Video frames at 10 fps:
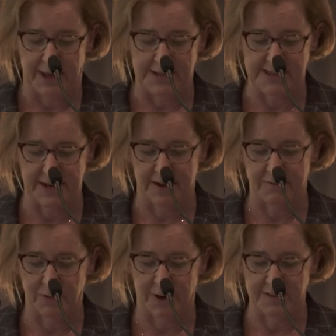and Sid and a
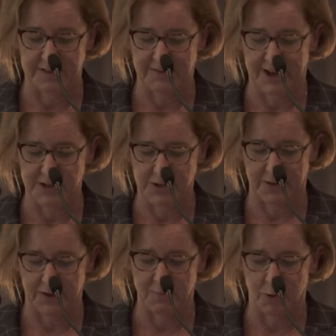few others have touched on
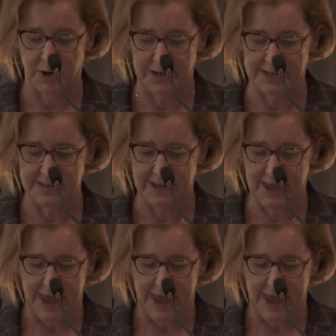those points.